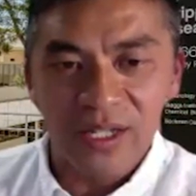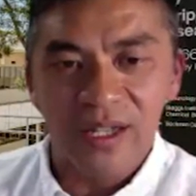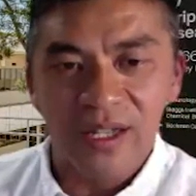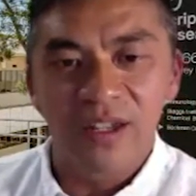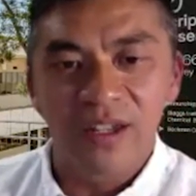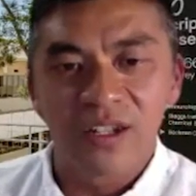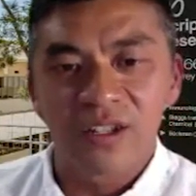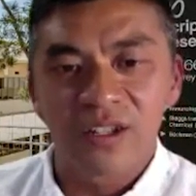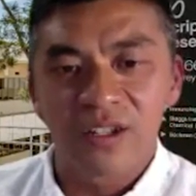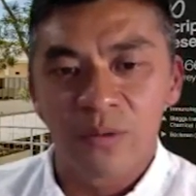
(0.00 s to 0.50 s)
that
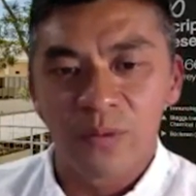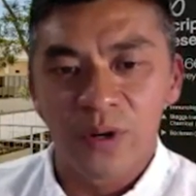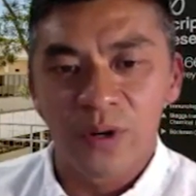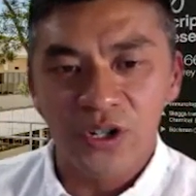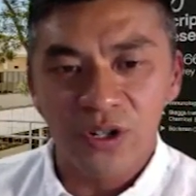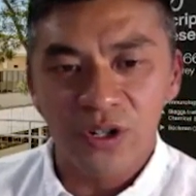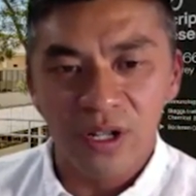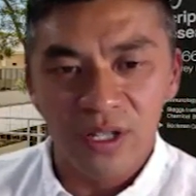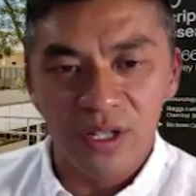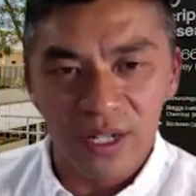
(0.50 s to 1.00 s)
is
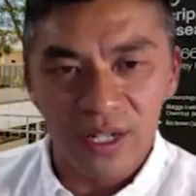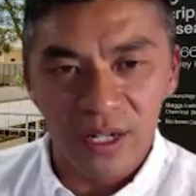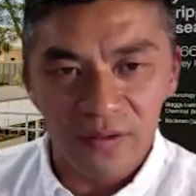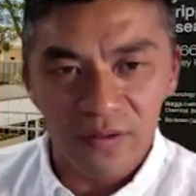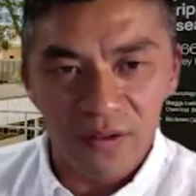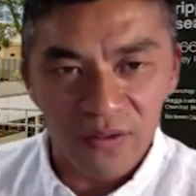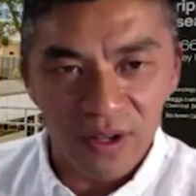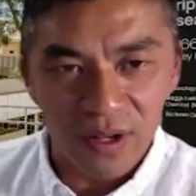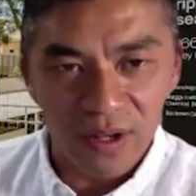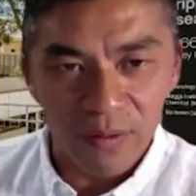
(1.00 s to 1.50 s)
enriched in
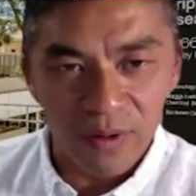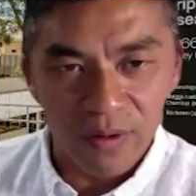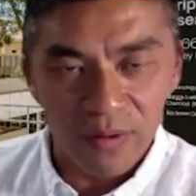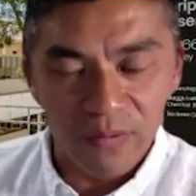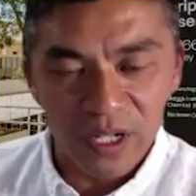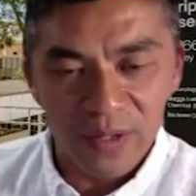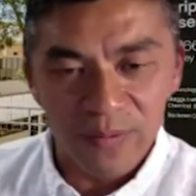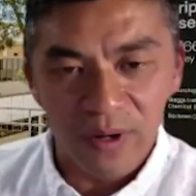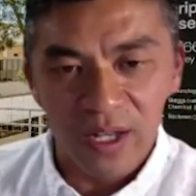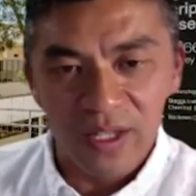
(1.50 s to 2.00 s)
several of the re
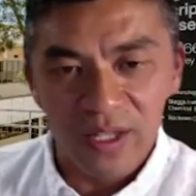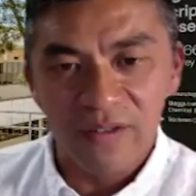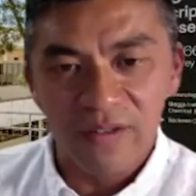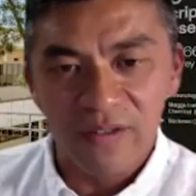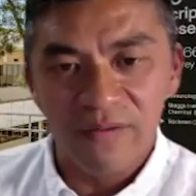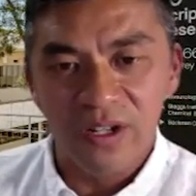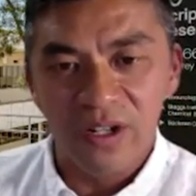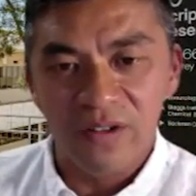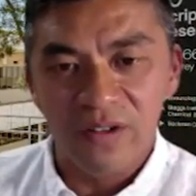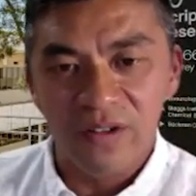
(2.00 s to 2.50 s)

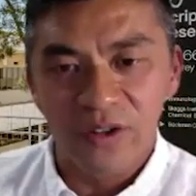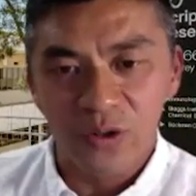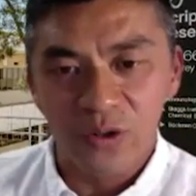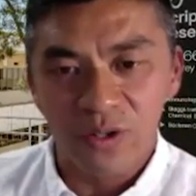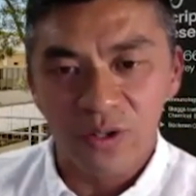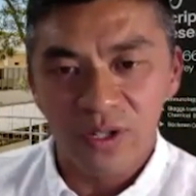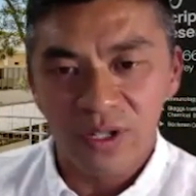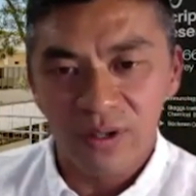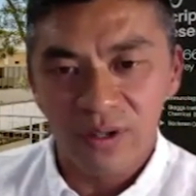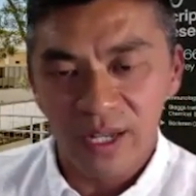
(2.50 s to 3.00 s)
responsive
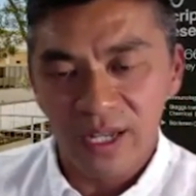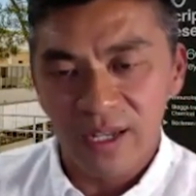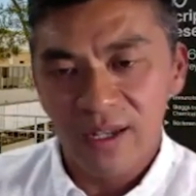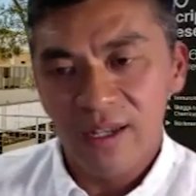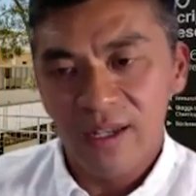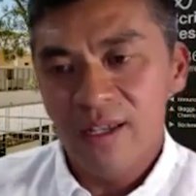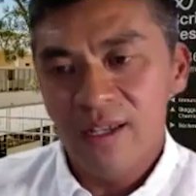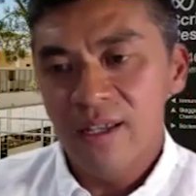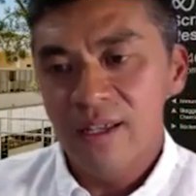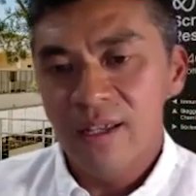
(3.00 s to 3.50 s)
individuals. Okay.
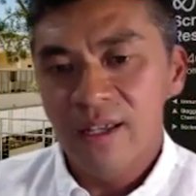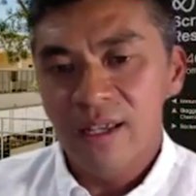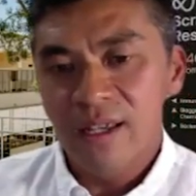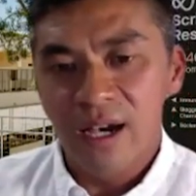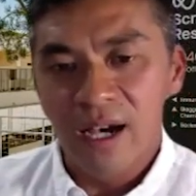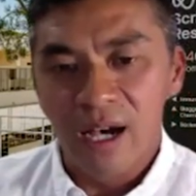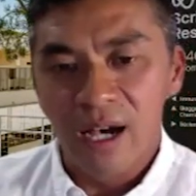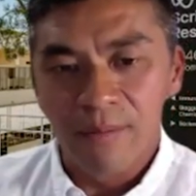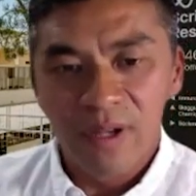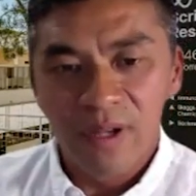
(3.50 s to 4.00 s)

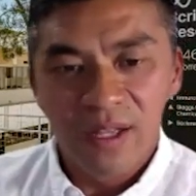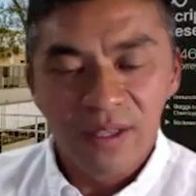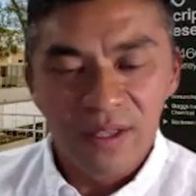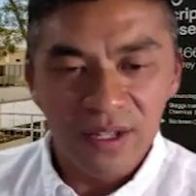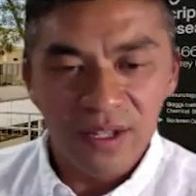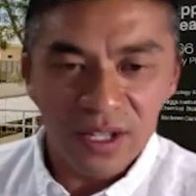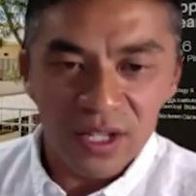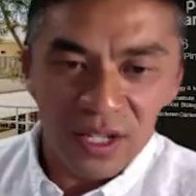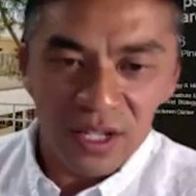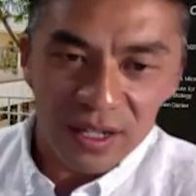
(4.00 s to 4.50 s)
Um,
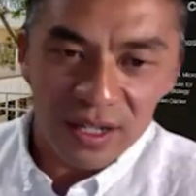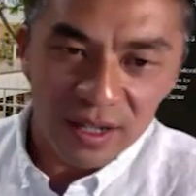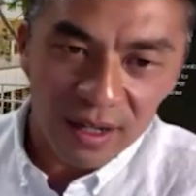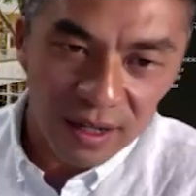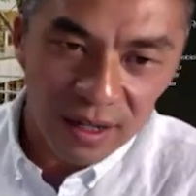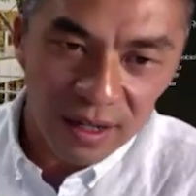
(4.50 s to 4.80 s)
this is